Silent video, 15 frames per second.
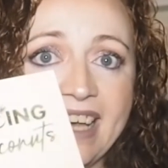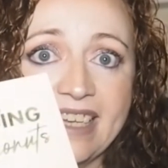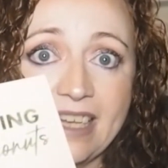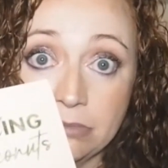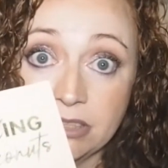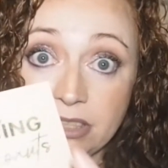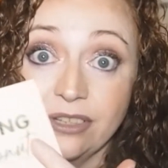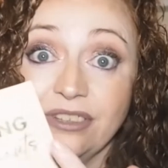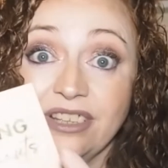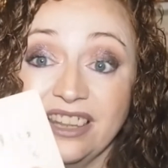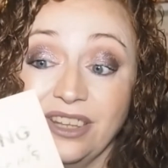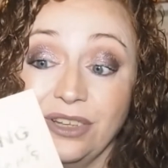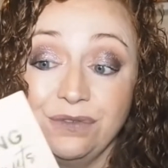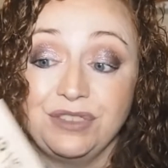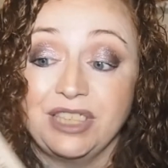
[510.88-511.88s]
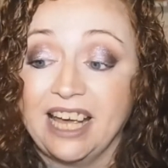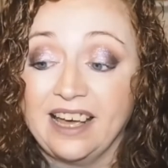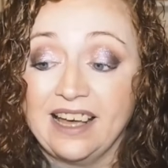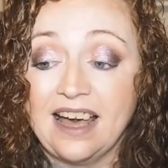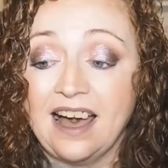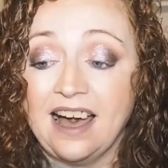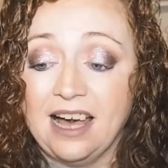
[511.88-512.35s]
absolutely loved it.
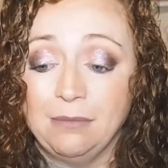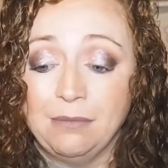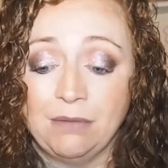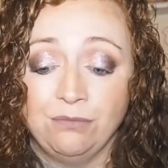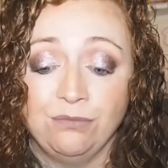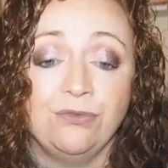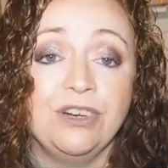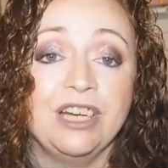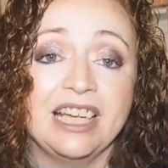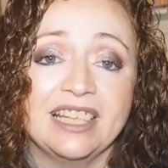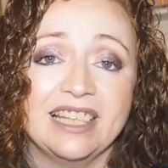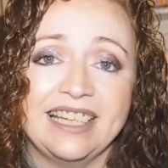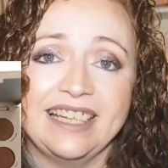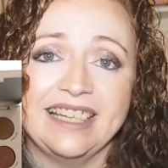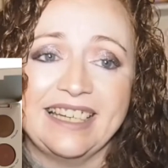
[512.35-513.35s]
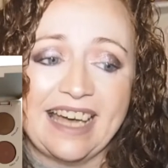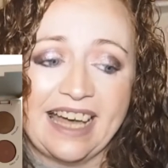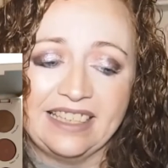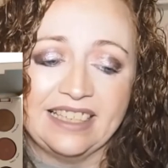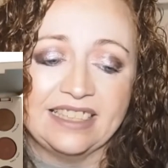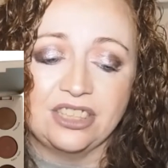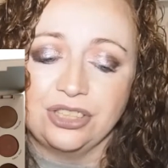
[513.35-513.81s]
Um, I'm really
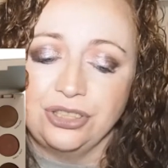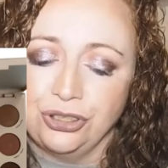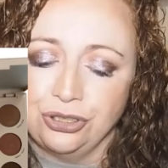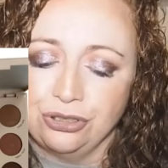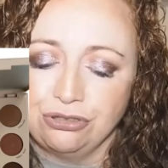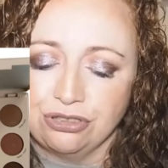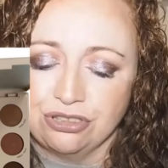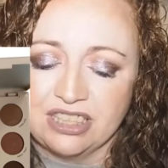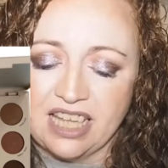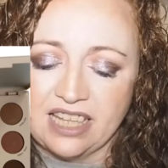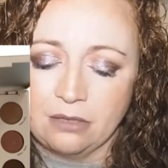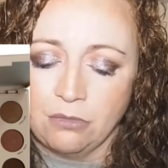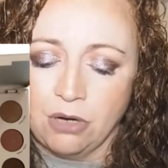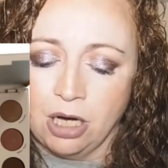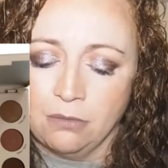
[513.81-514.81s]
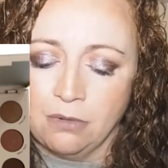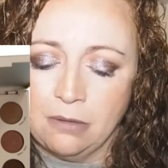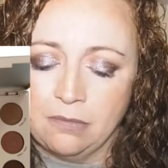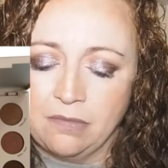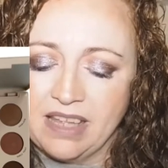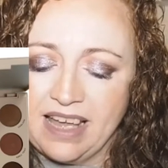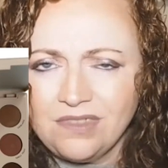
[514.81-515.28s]
getting into neutrals at the
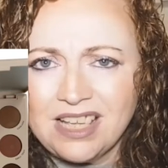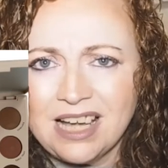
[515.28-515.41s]
moment.